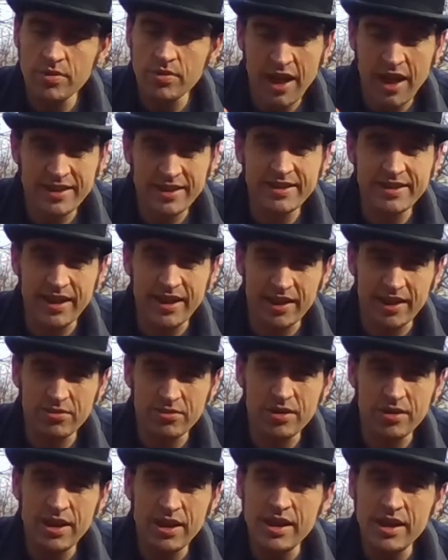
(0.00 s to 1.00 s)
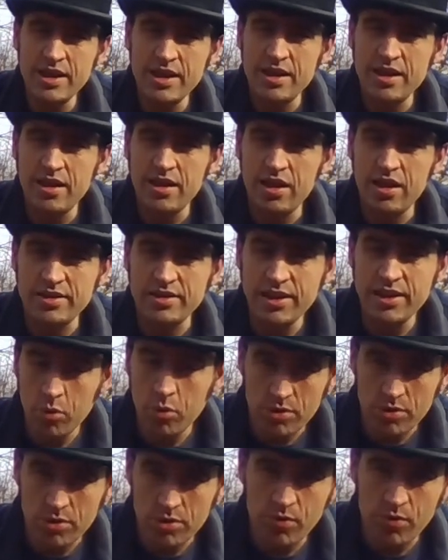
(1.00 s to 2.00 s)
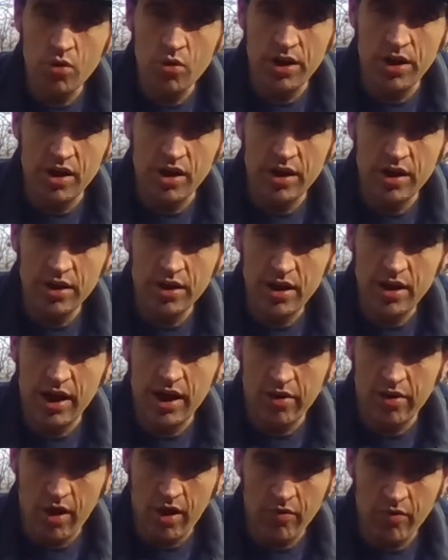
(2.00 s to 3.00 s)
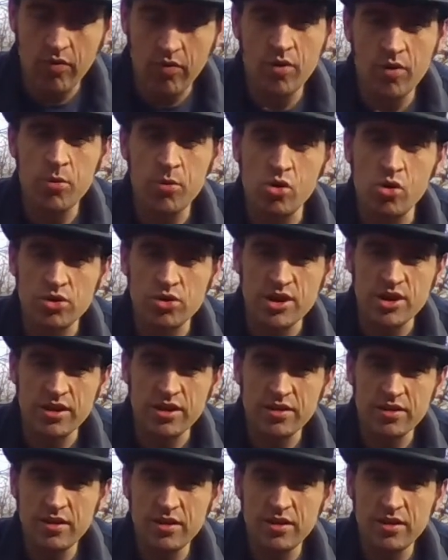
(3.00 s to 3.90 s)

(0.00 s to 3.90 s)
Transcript: test it out, see what's broken in it, and report it.